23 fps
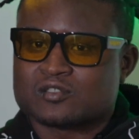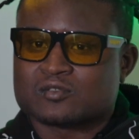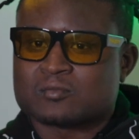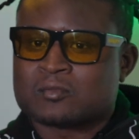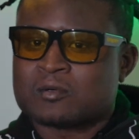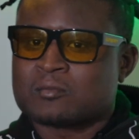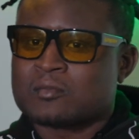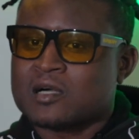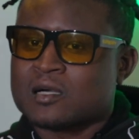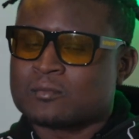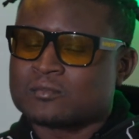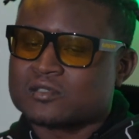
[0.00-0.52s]
So
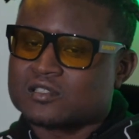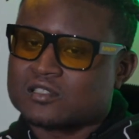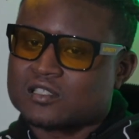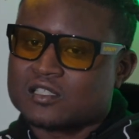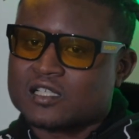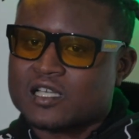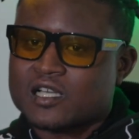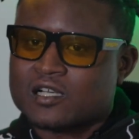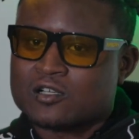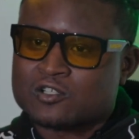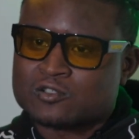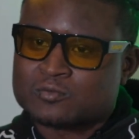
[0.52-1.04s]
my mama's still
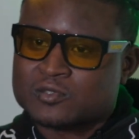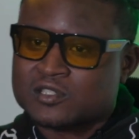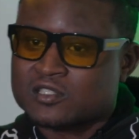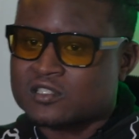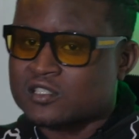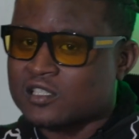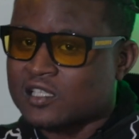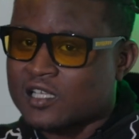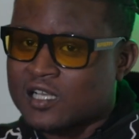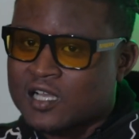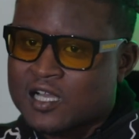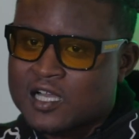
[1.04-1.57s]
at home, she's
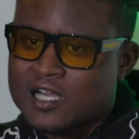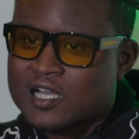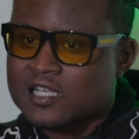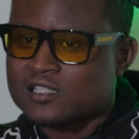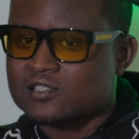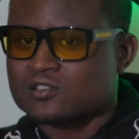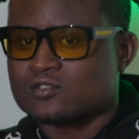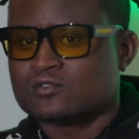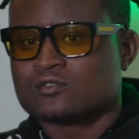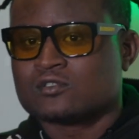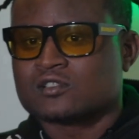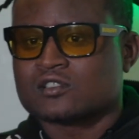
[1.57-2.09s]
still in high
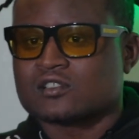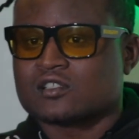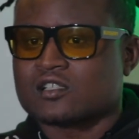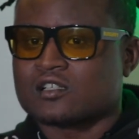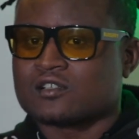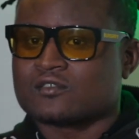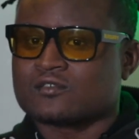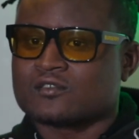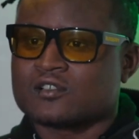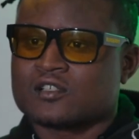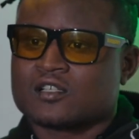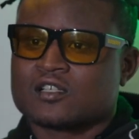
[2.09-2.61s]
school and
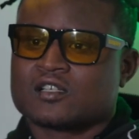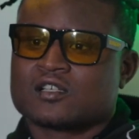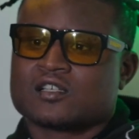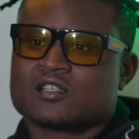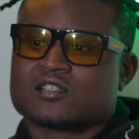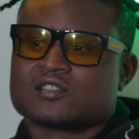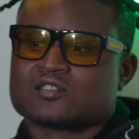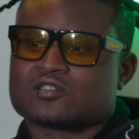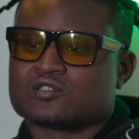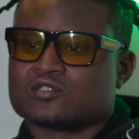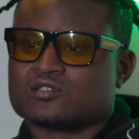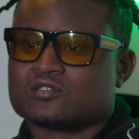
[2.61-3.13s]
stuff.
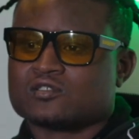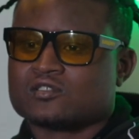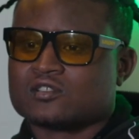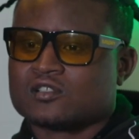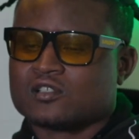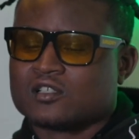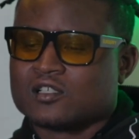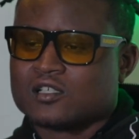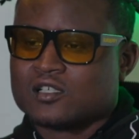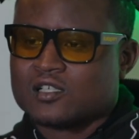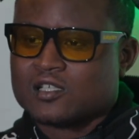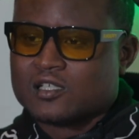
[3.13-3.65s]
So
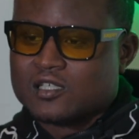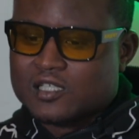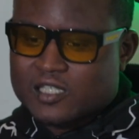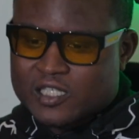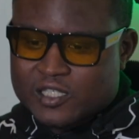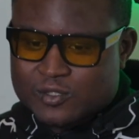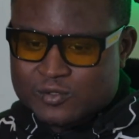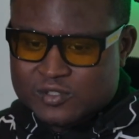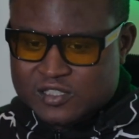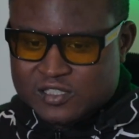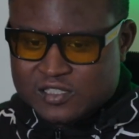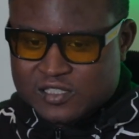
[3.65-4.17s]

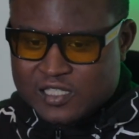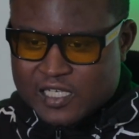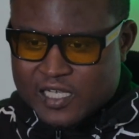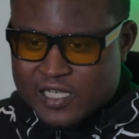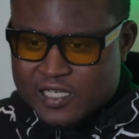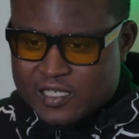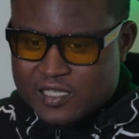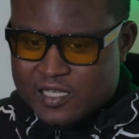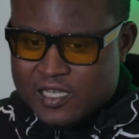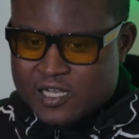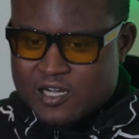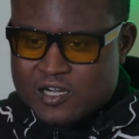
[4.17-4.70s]
it was just
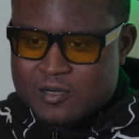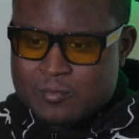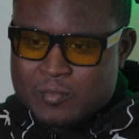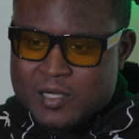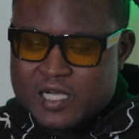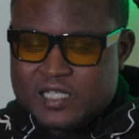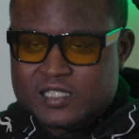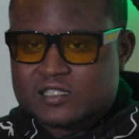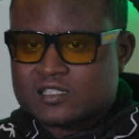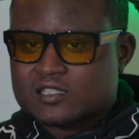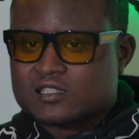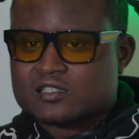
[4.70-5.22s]
like
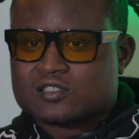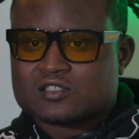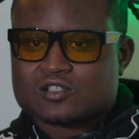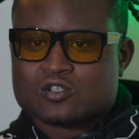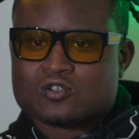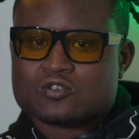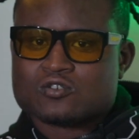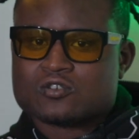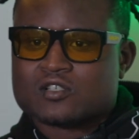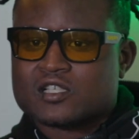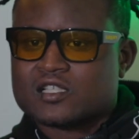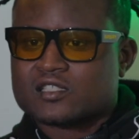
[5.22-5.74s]
everybody just
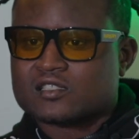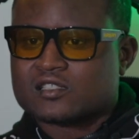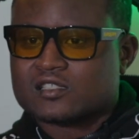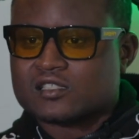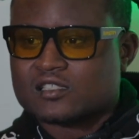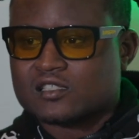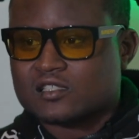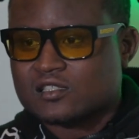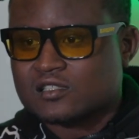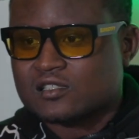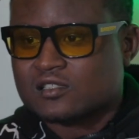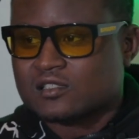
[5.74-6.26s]
so
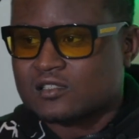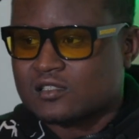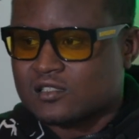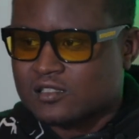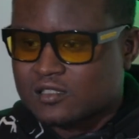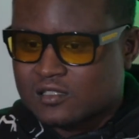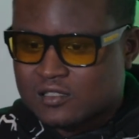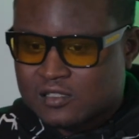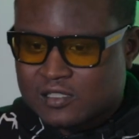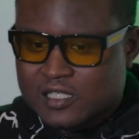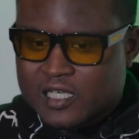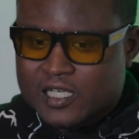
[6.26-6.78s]
into
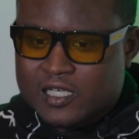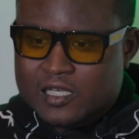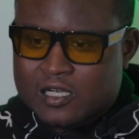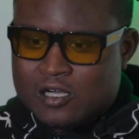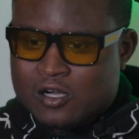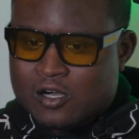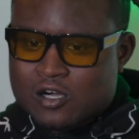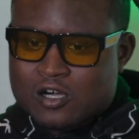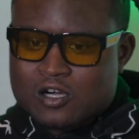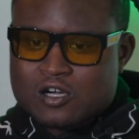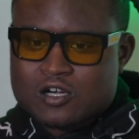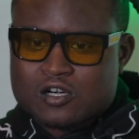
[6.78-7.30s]
like
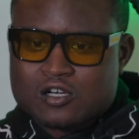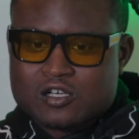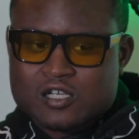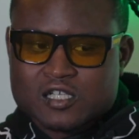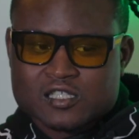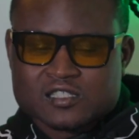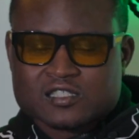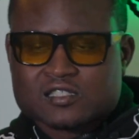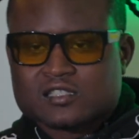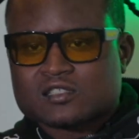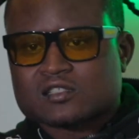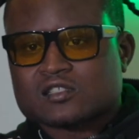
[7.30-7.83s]
all
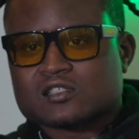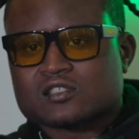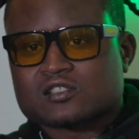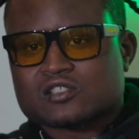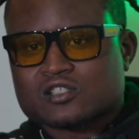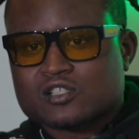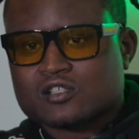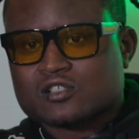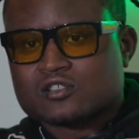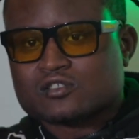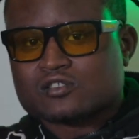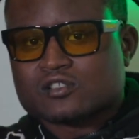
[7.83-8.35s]
her sister's
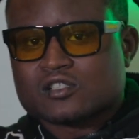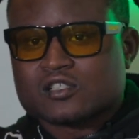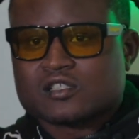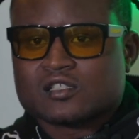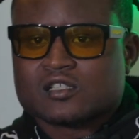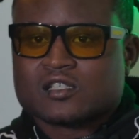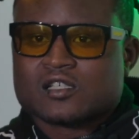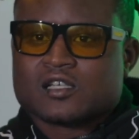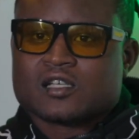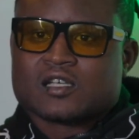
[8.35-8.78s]
children.